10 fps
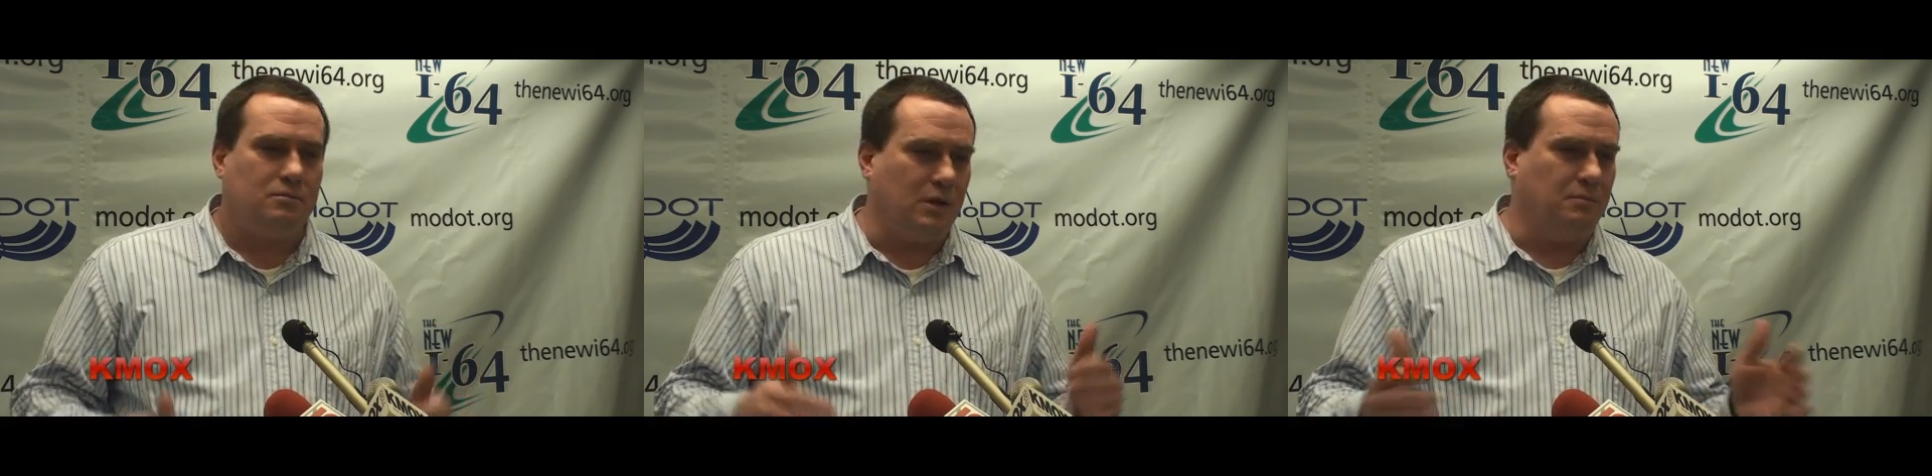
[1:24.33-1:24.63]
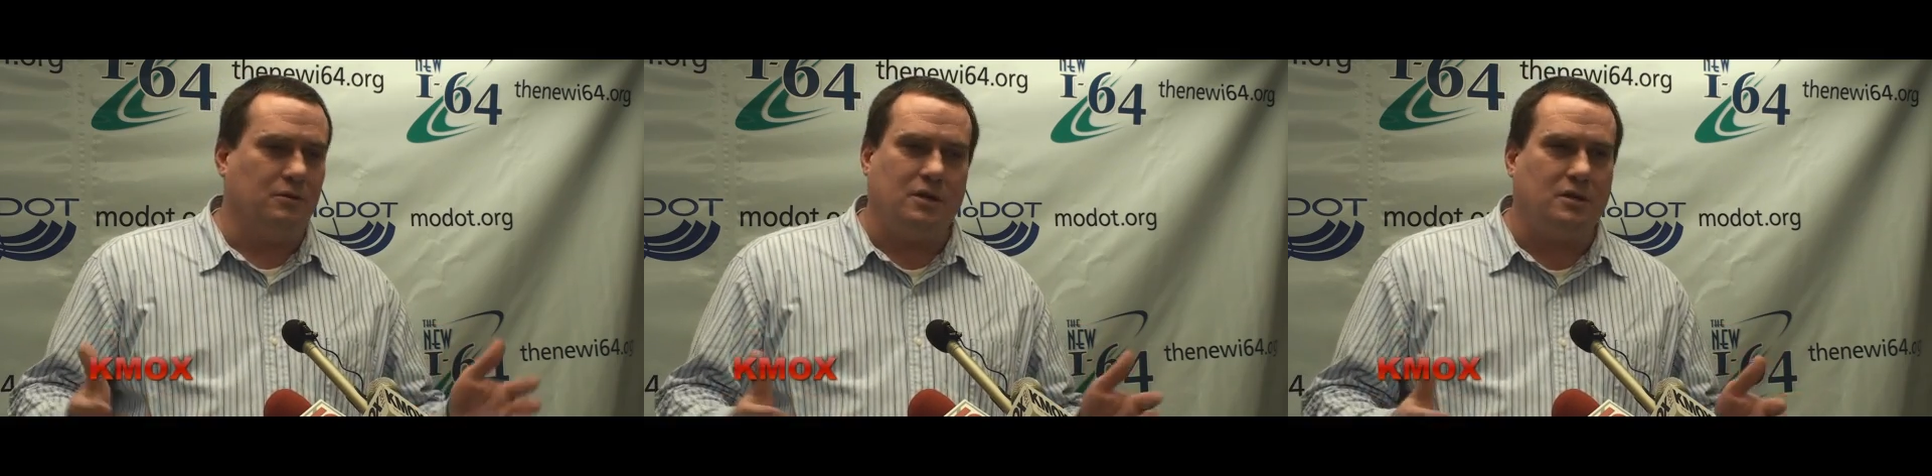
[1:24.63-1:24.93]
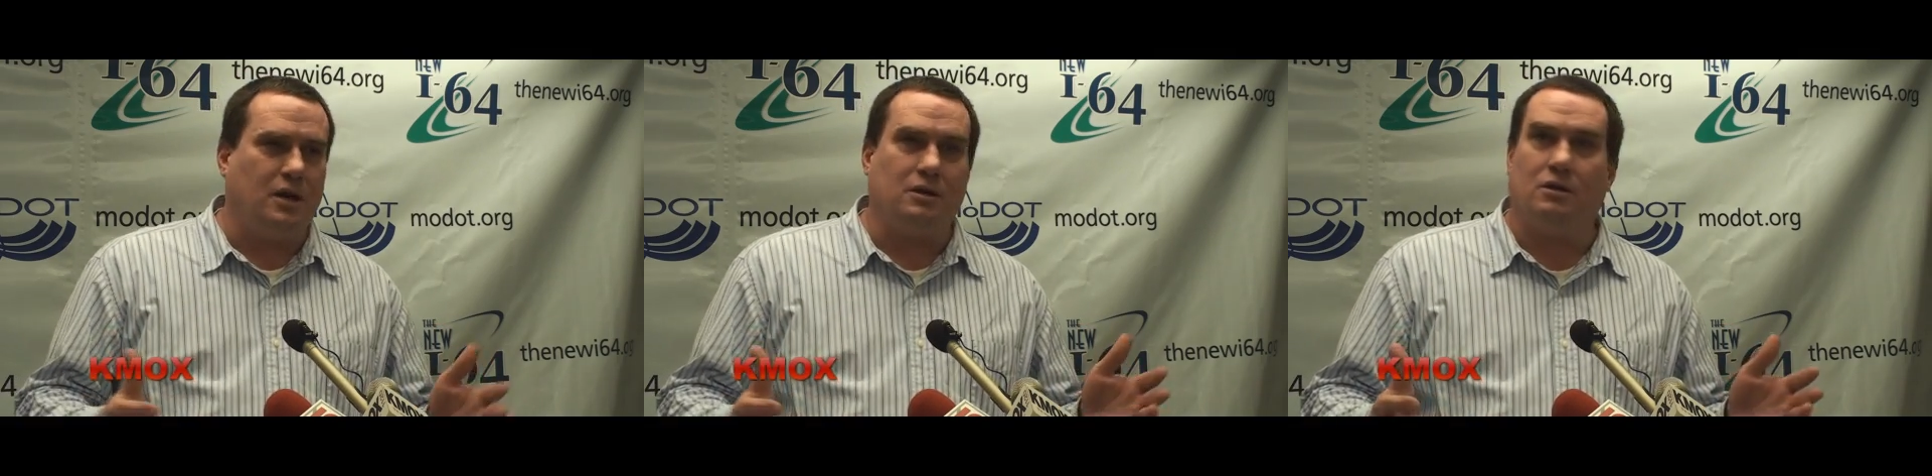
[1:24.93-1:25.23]
People
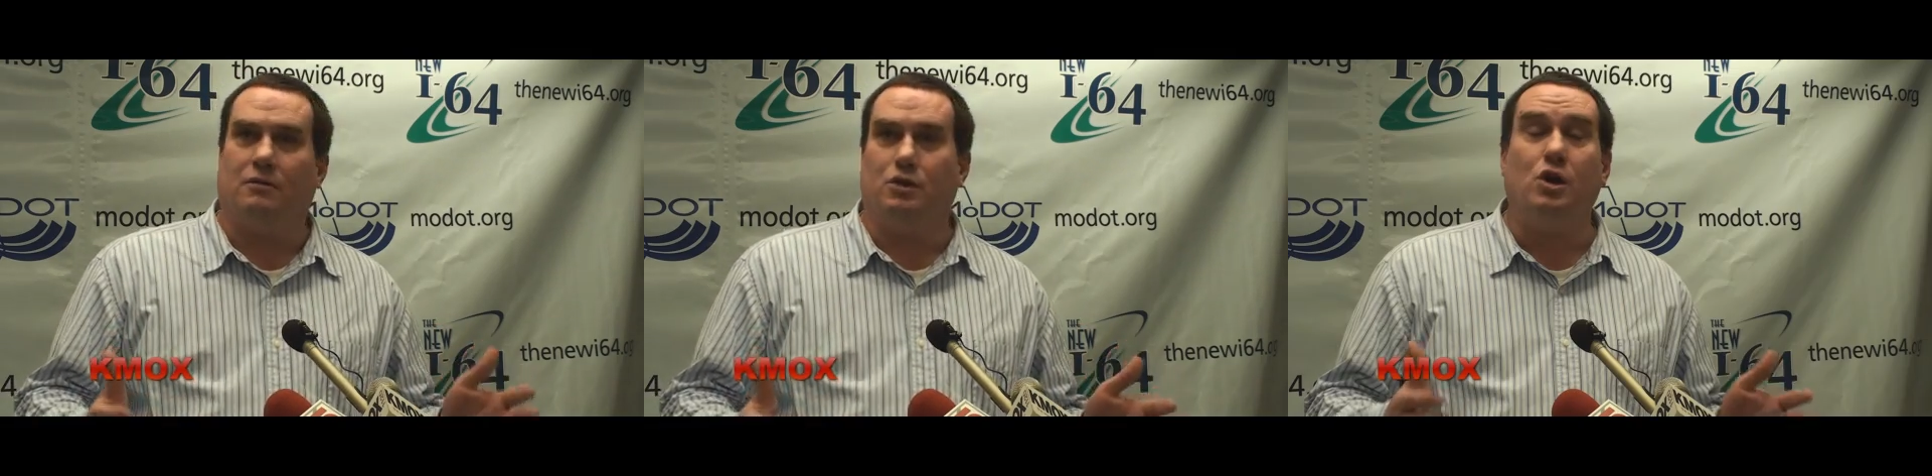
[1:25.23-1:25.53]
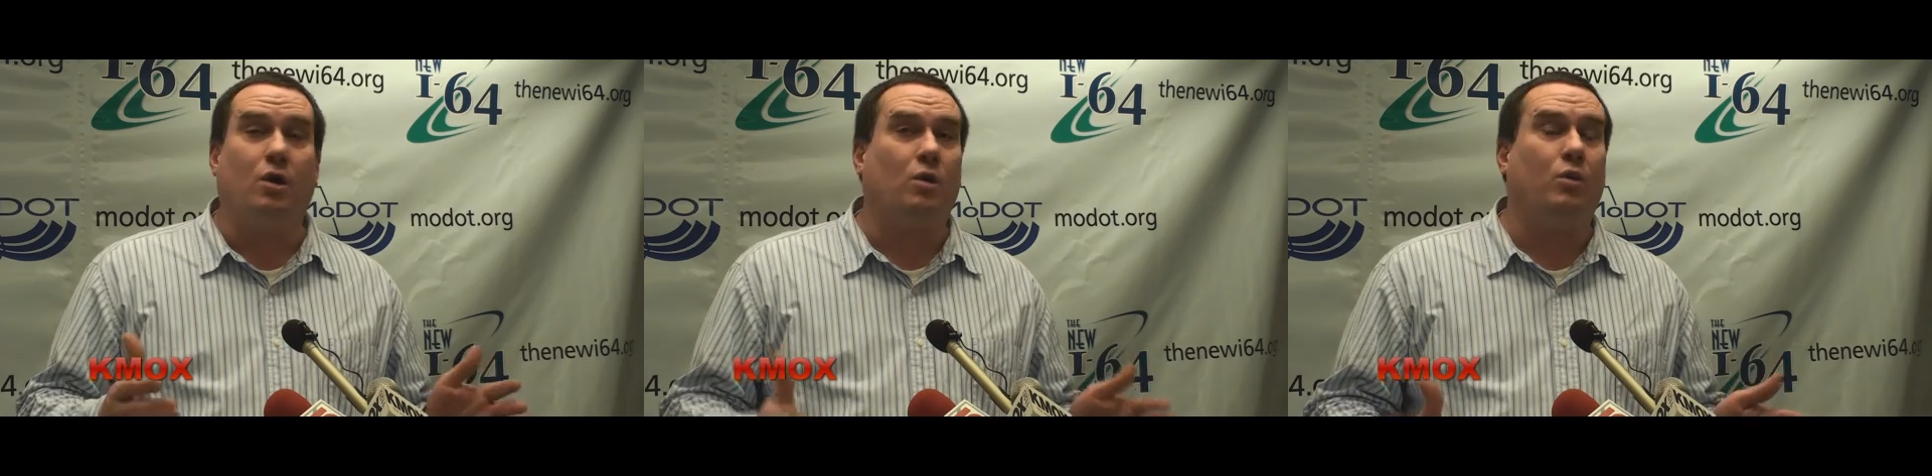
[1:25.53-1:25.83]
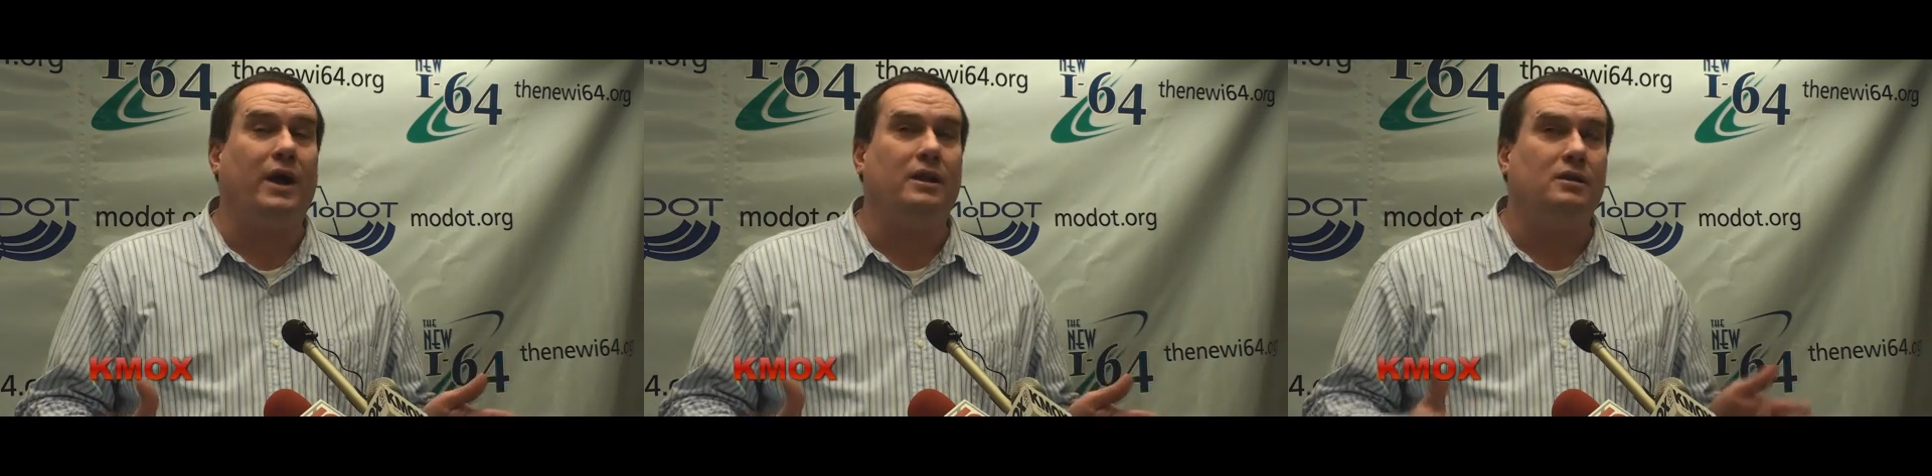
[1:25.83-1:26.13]
need to, you know, if you don't want to
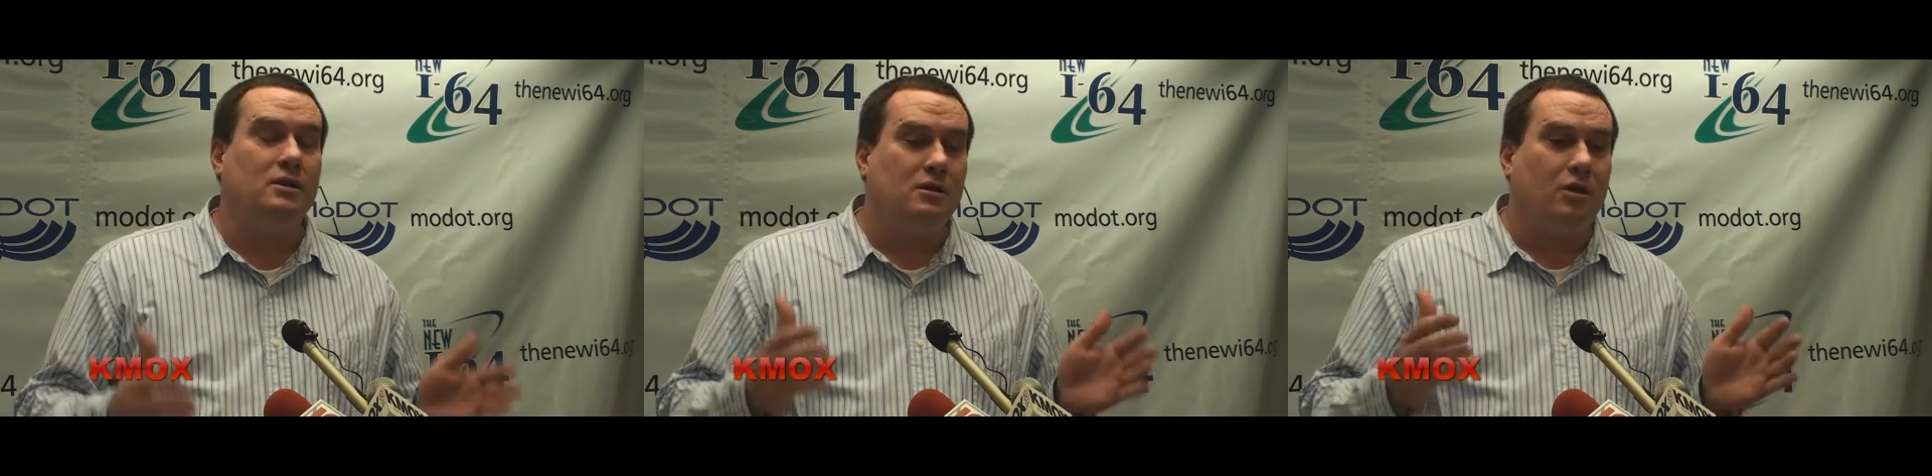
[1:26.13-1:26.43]
wait